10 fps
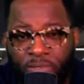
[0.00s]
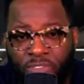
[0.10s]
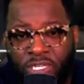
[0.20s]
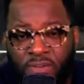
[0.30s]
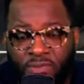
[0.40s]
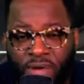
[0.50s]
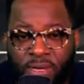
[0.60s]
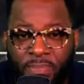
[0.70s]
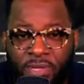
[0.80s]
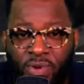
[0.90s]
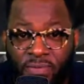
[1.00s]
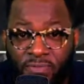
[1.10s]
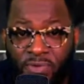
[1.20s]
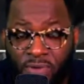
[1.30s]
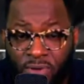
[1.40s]
We still have a right to be
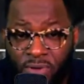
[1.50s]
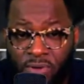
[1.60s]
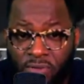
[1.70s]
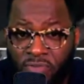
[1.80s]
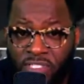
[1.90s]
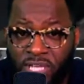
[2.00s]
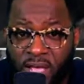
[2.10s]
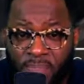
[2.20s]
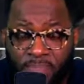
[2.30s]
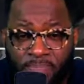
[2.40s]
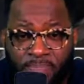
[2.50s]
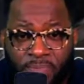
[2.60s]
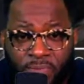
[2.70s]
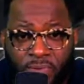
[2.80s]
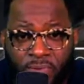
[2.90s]
grateful. For some,
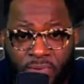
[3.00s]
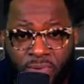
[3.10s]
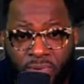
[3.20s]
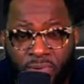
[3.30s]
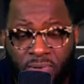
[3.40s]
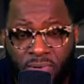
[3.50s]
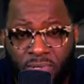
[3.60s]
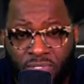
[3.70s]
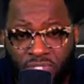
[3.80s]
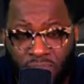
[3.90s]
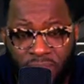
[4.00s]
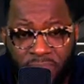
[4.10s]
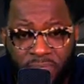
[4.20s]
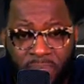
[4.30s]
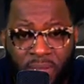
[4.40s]

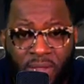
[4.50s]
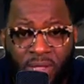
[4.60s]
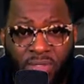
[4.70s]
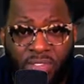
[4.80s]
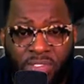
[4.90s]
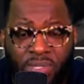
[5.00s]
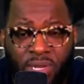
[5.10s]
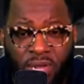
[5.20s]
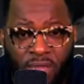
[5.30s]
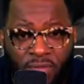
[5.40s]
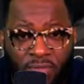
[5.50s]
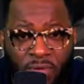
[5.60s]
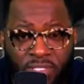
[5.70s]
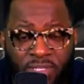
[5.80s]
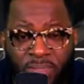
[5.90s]
jobs have been lost, loved
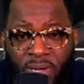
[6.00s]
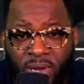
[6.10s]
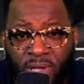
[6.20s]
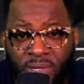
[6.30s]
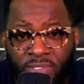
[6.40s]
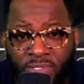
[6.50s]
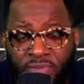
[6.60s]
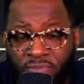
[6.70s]
ones have been lost.